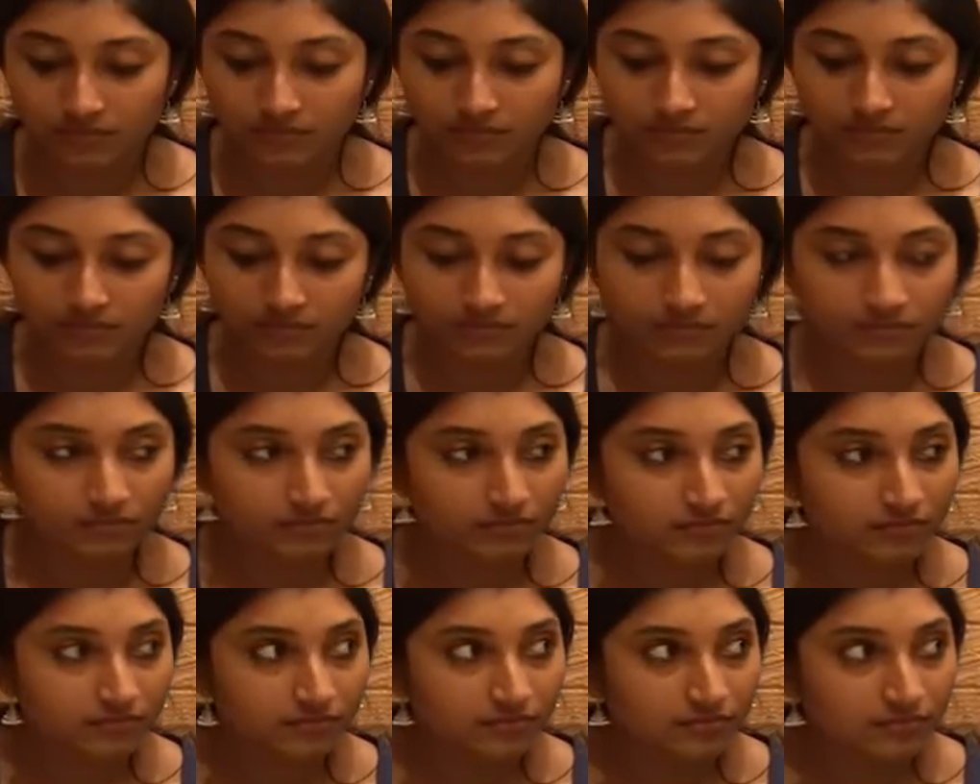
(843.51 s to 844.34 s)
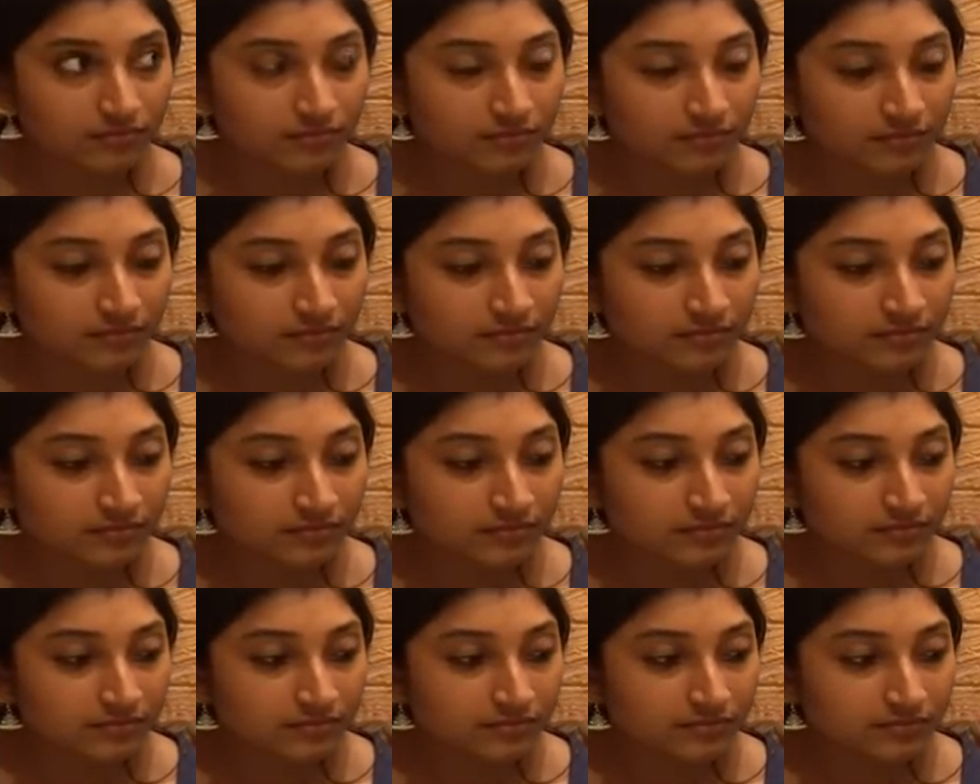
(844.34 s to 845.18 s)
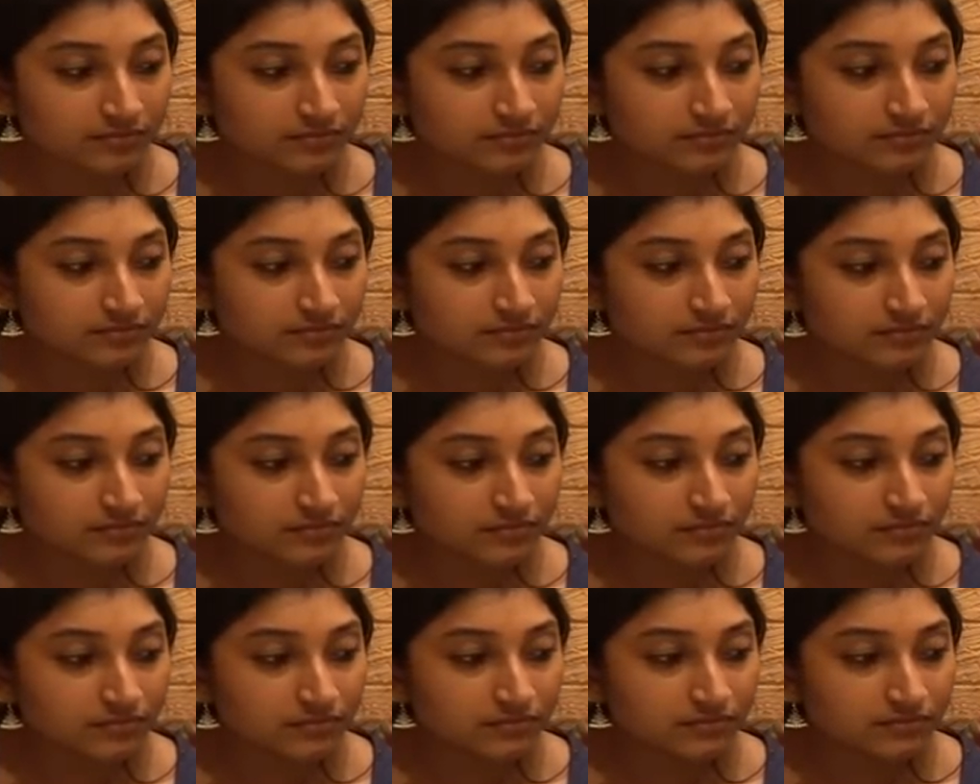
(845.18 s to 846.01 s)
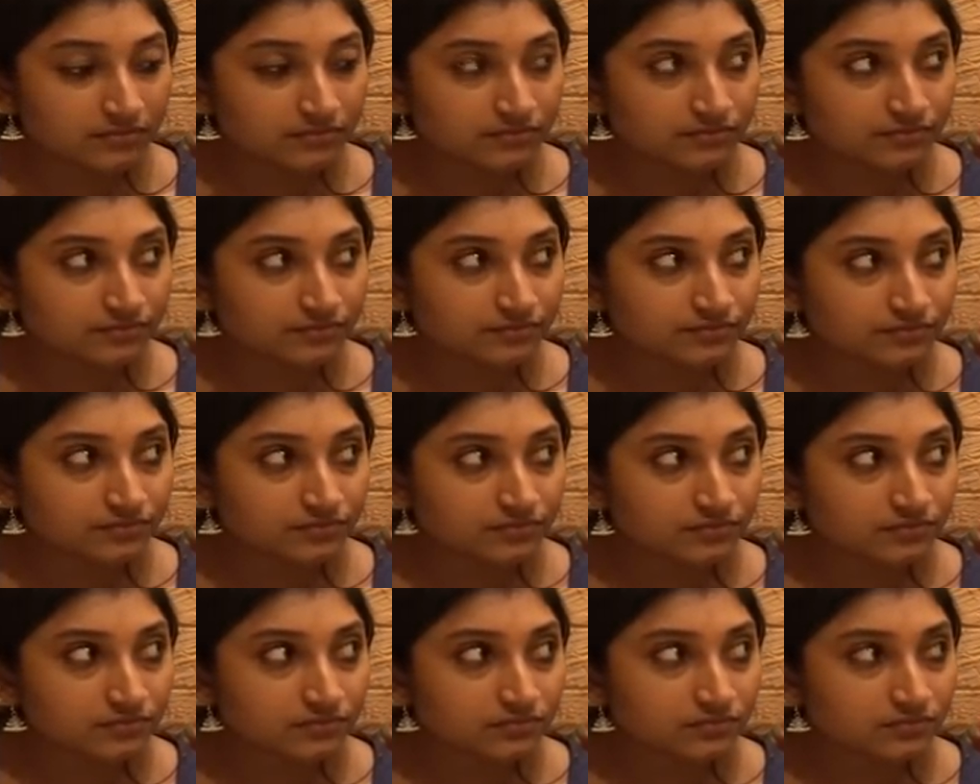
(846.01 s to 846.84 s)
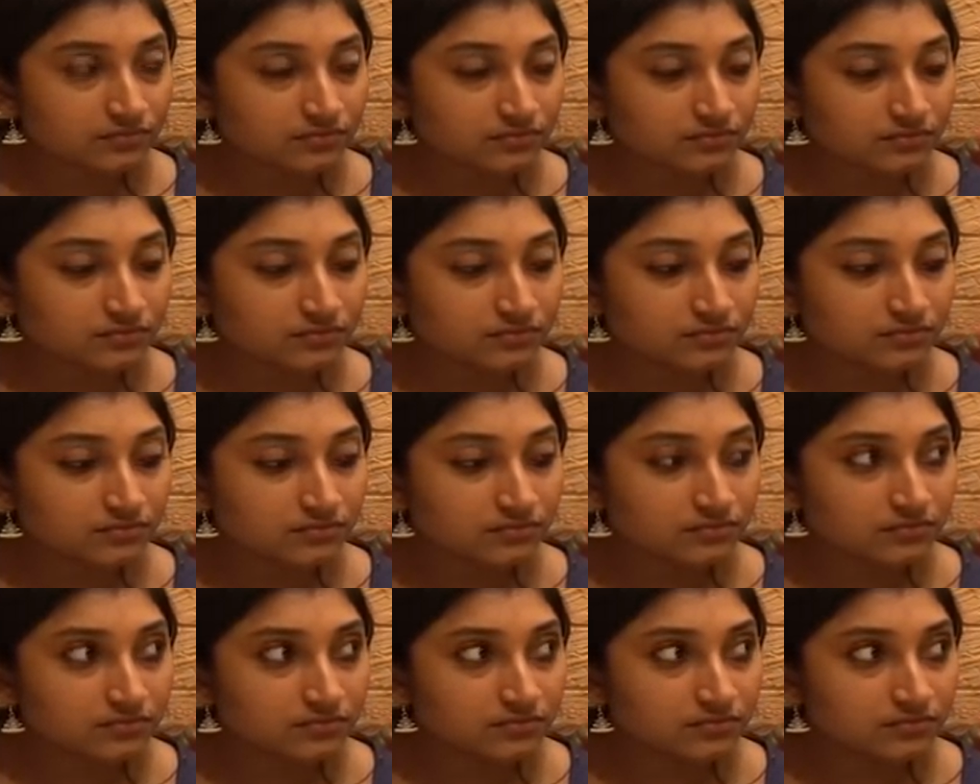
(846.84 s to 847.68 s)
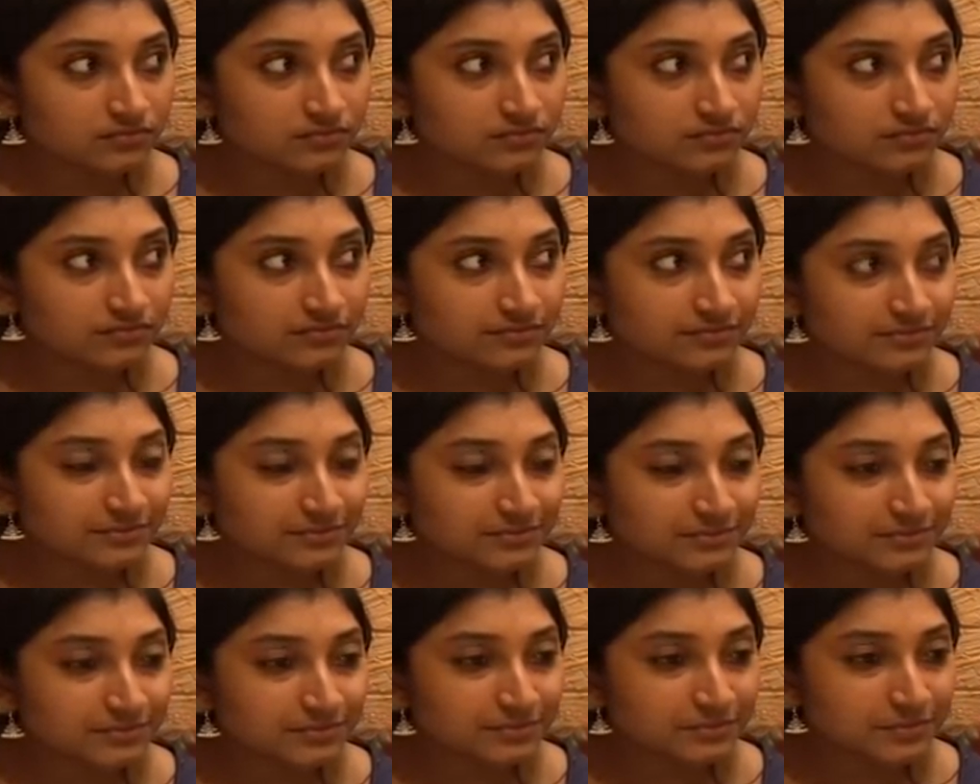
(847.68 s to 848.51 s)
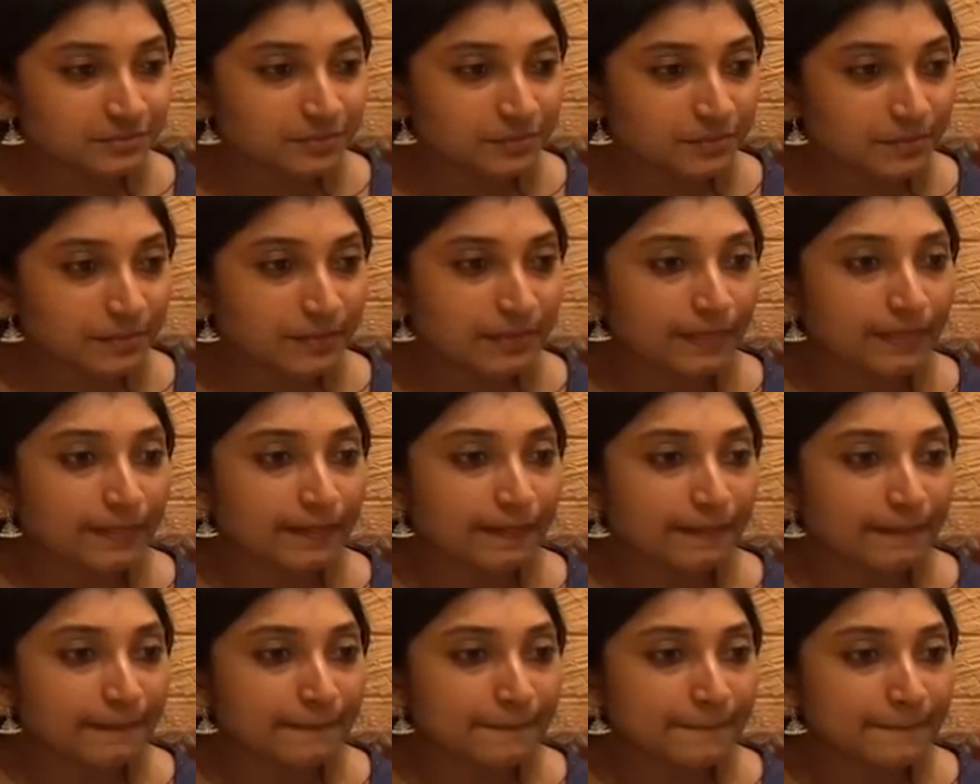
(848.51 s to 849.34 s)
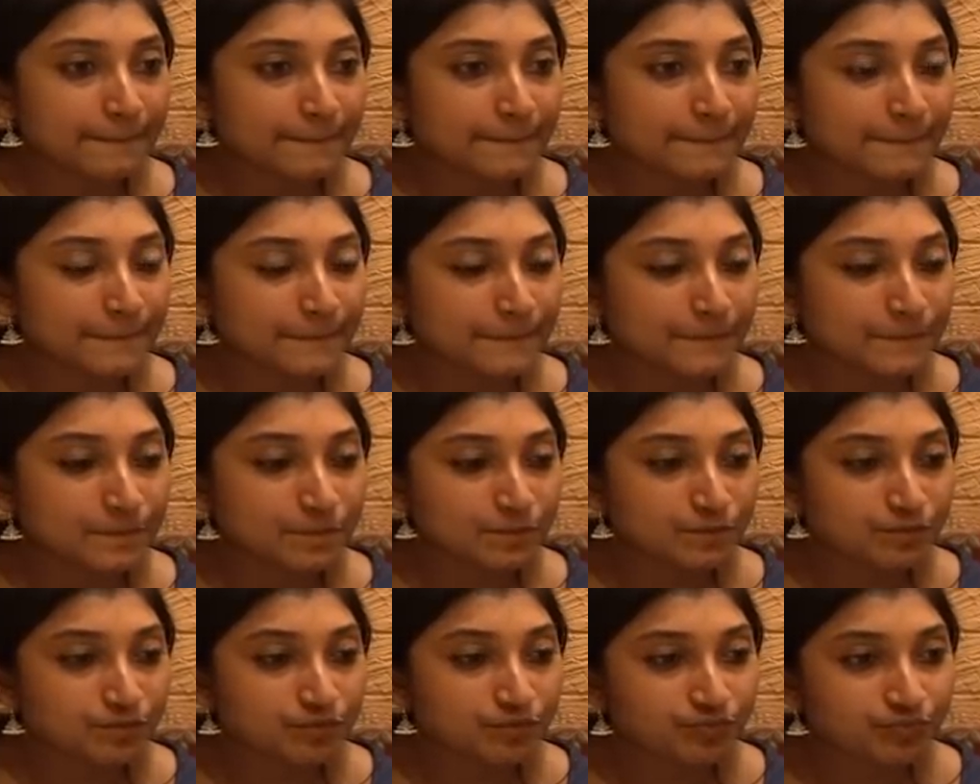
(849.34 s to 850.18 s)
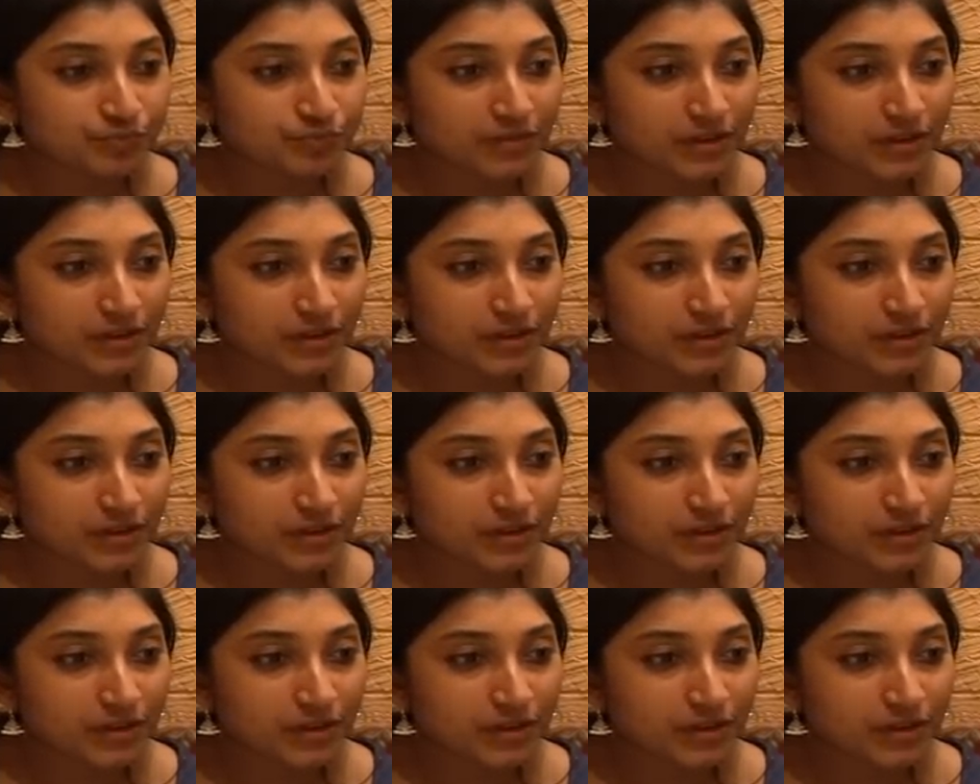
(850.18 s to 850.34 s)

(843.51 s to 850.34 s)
This person isn't speaking.